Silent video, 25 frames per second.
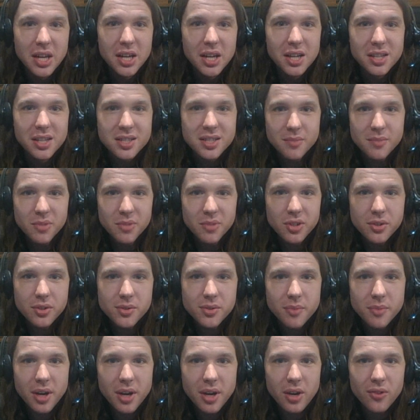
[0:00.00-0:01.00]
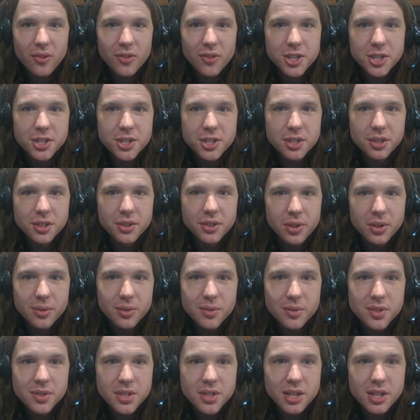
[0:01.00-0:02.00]
Similar to my original
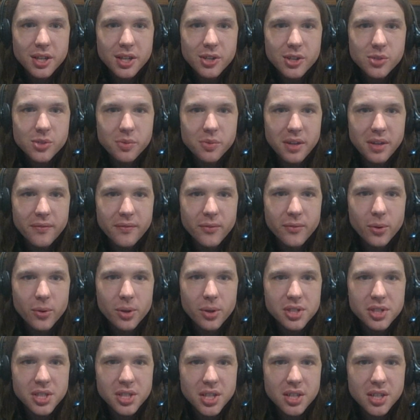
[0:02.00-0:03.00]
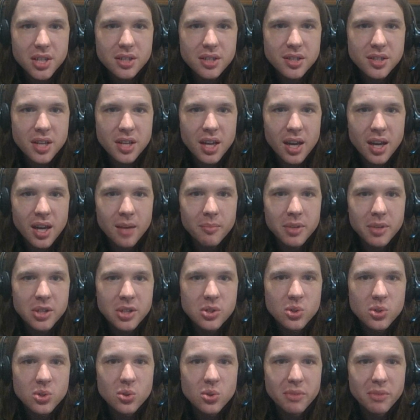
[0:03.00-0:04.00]
note saying that 2014's camp had
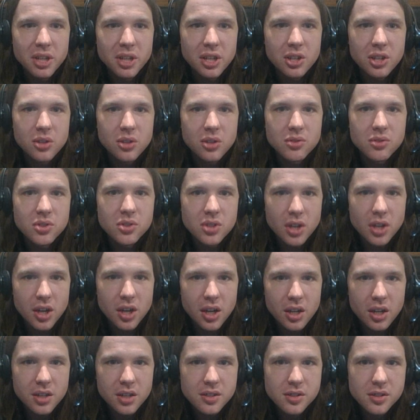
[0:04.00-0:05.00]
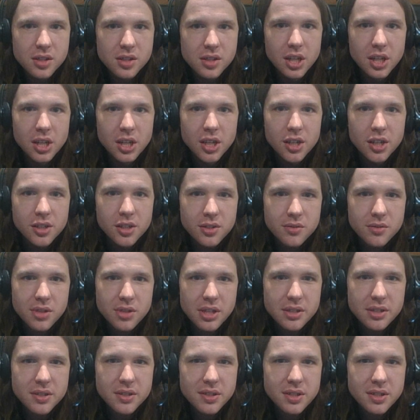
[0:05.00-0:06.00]
too many new songs,
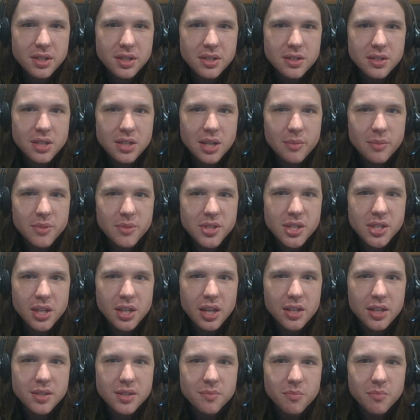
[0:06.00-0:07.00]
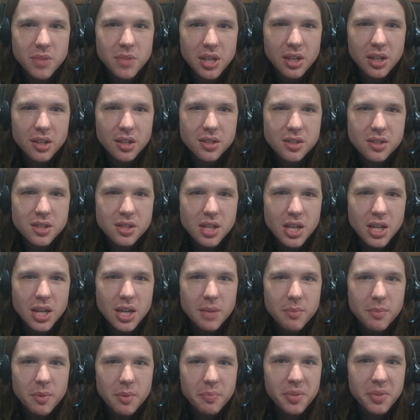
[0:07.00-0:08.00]
2016 was a nice mix,
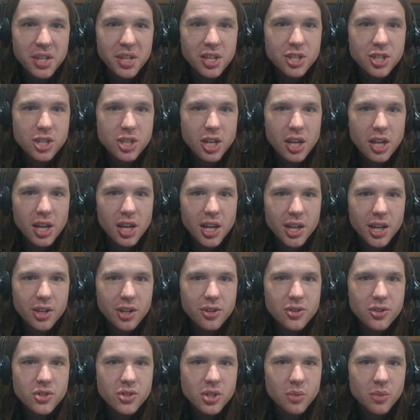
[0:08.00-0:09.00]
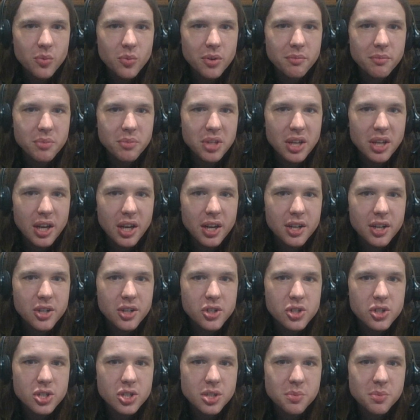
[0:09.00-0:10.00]
but PJ Anderson went beyond
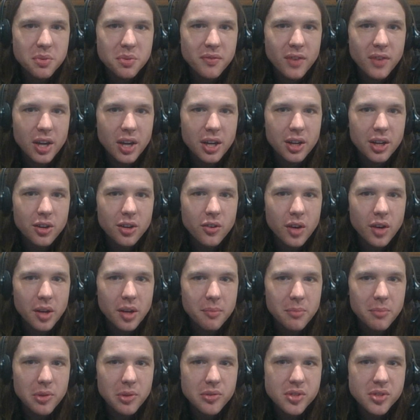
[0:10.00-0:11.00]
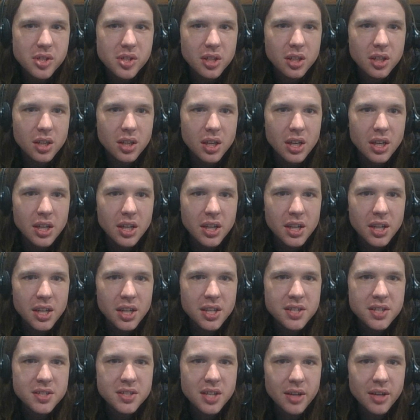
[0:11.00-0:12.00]
just providing great music. He
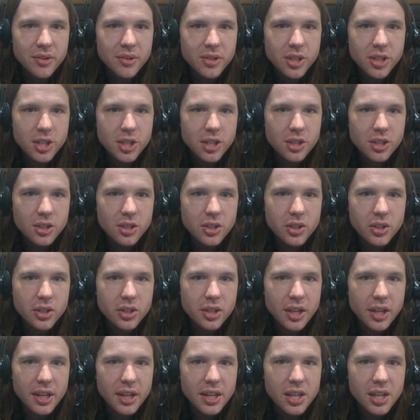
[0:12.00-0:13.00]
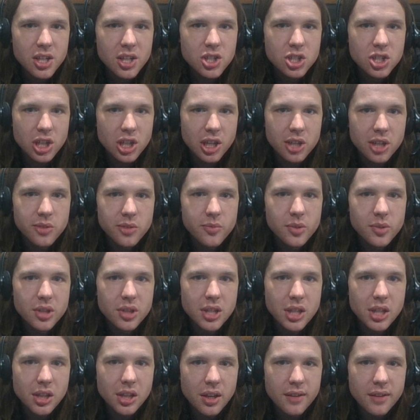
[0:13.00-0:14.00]
sounded and looked like he
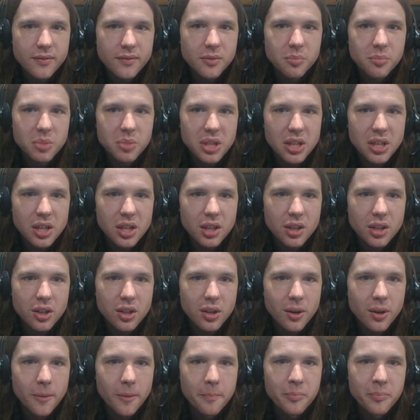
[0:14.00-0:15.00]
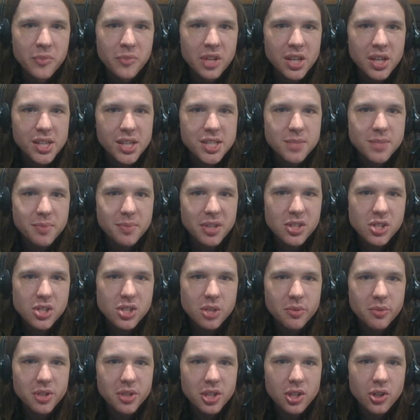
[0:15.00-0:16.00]
genuinely loved being there, especially
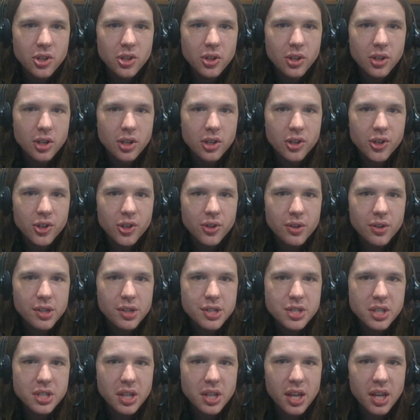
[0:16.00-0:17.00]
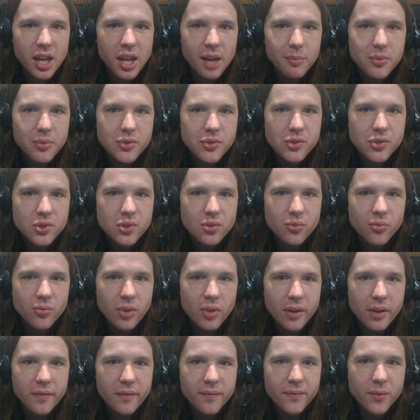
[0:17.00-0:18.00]
when he encouraged the campers to
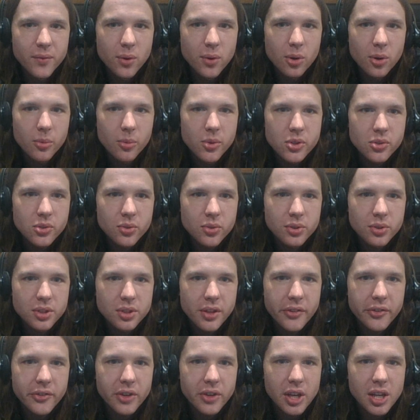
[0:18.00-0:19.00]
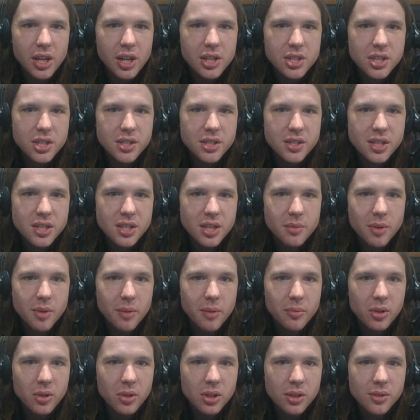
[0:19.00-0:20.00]
run forward toward the stage and see him up
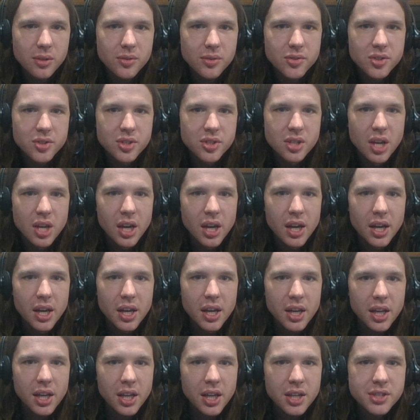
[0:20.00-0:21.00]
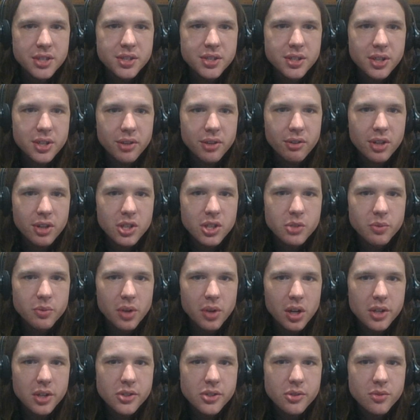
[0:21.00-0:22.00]
close. His lyrics were
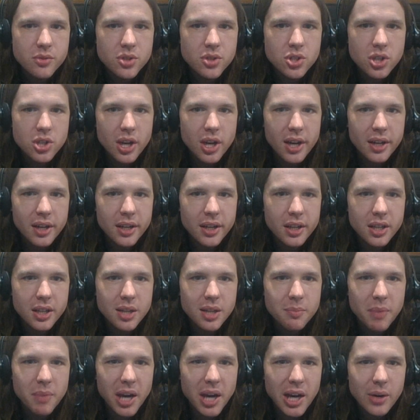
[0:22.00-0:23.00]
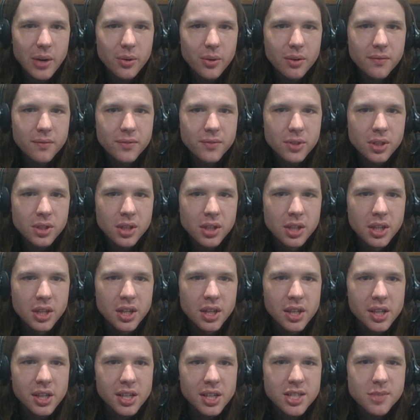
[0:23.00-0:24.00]
also shockingly powerful,
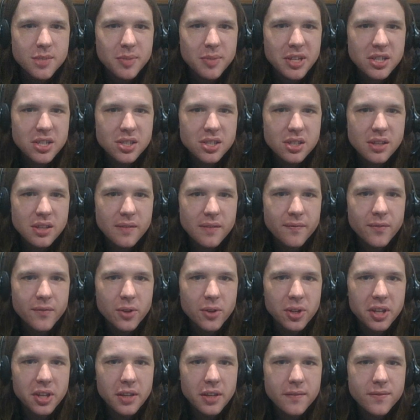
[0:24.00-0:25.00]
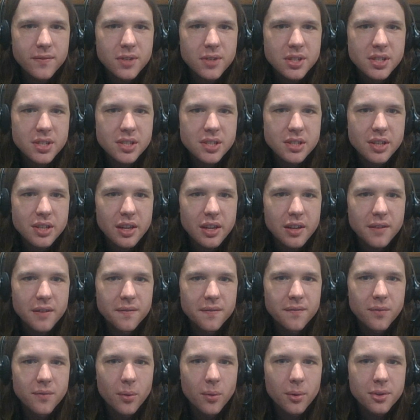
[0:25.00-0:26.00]
especially "Forgiveness is like a
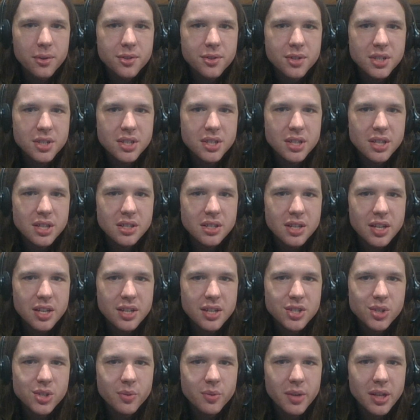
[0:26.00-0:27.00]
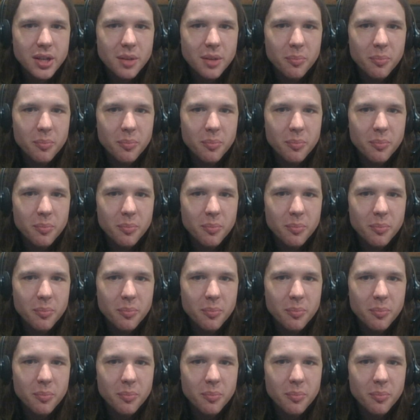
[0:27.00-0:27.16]
fortress that takes away the